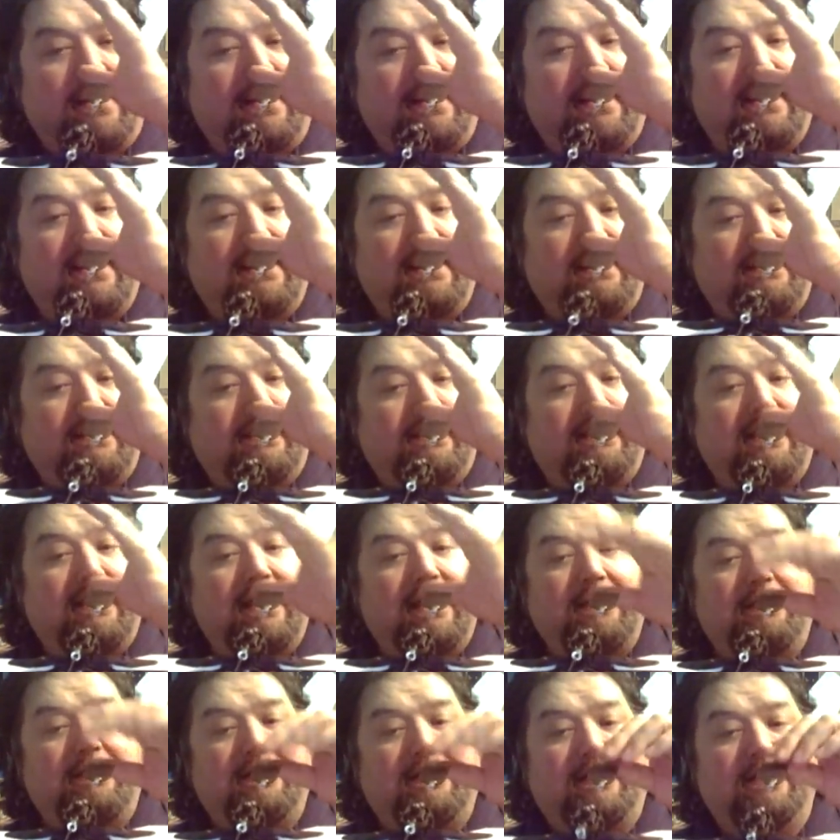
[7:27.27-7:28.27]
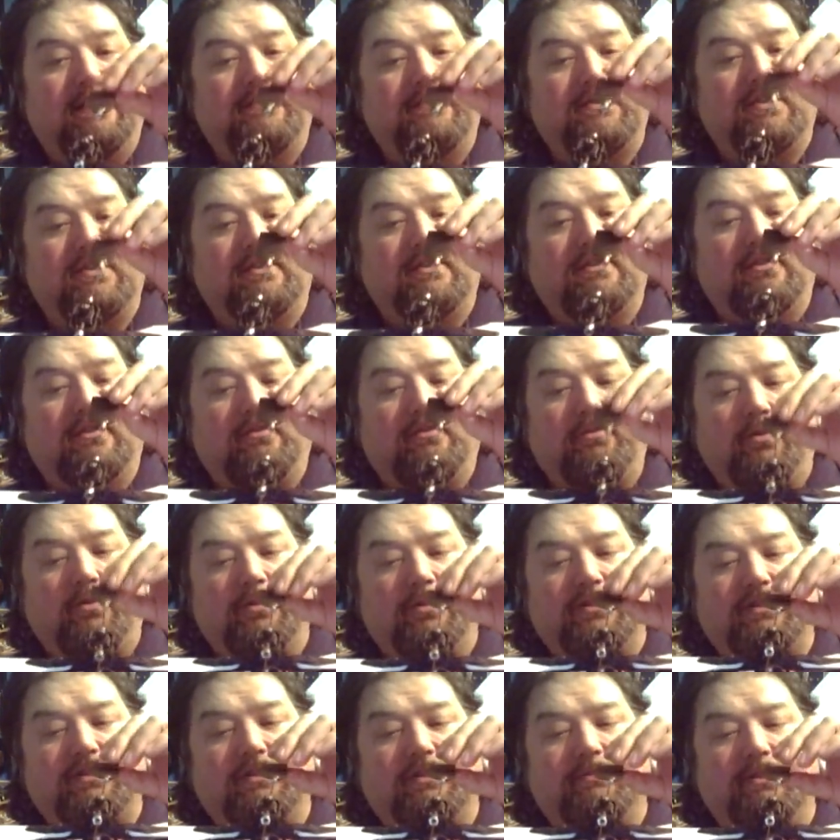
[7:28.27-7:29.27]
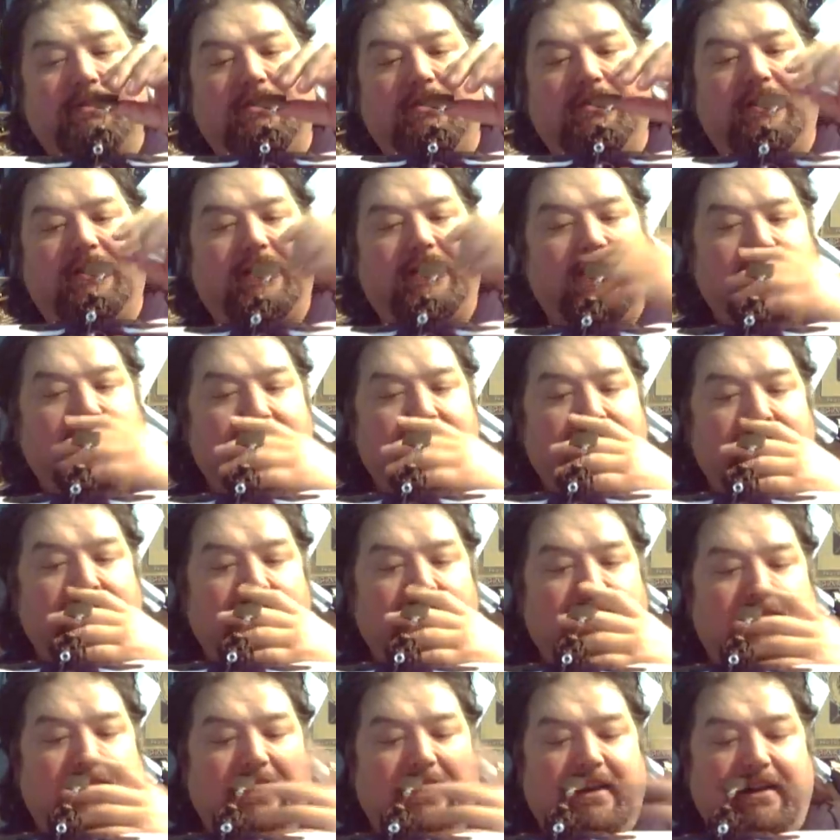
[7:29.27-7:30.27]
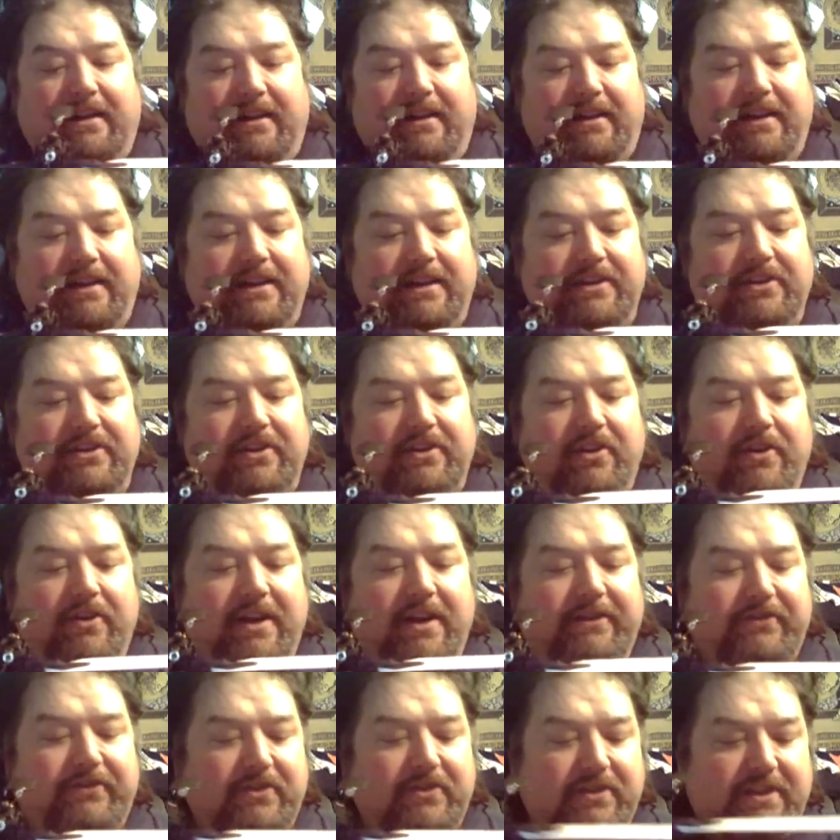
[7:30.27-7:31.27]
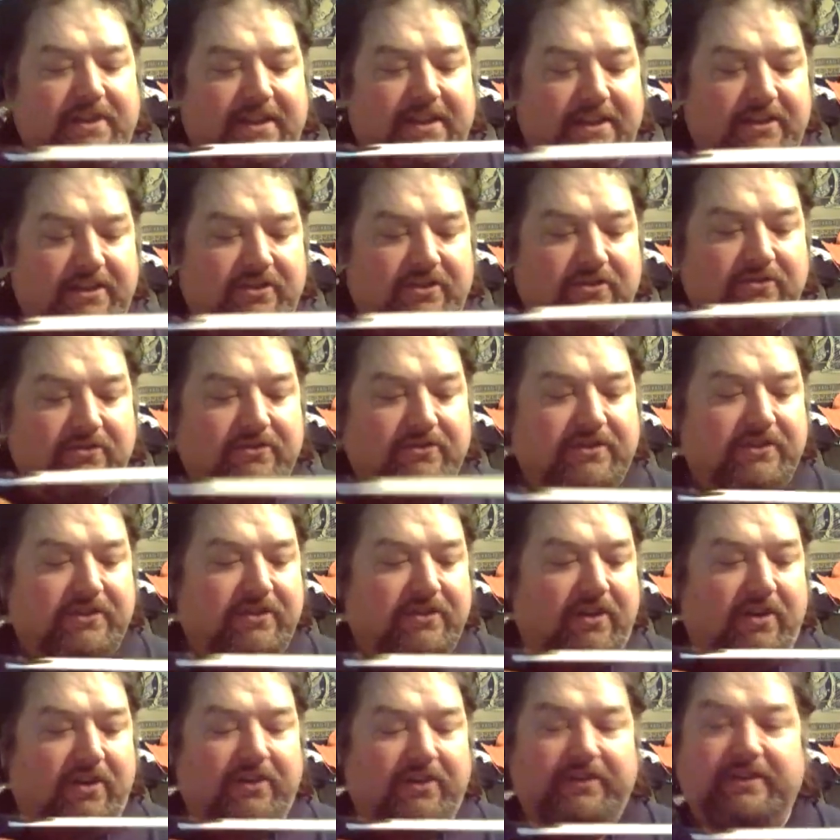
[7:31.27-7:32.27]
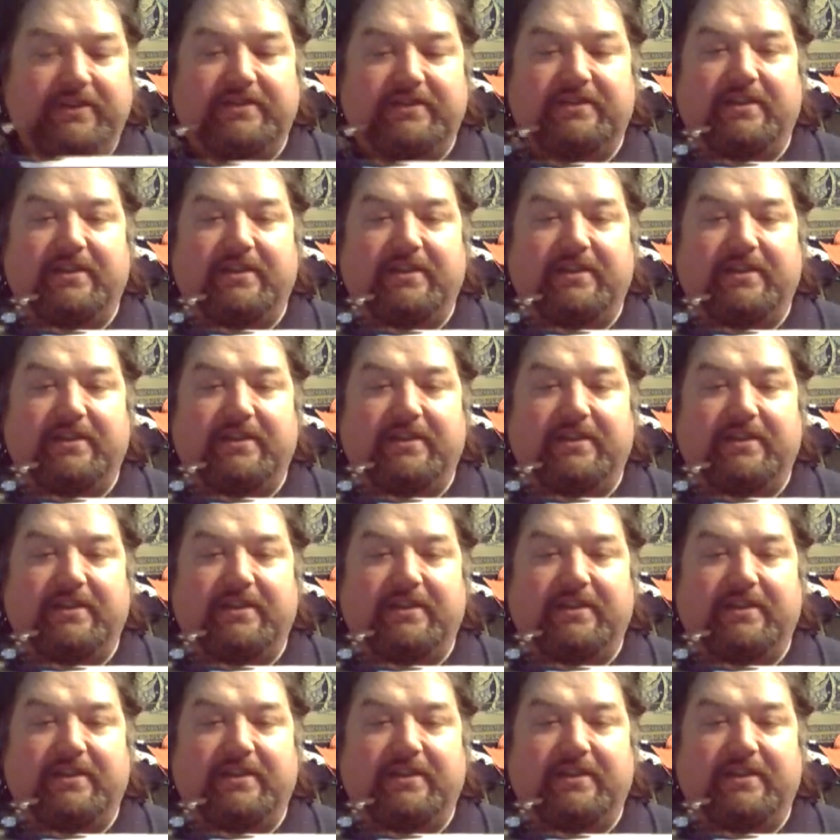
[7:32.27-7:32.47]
and that gives you a little more stability. And after you get used to all this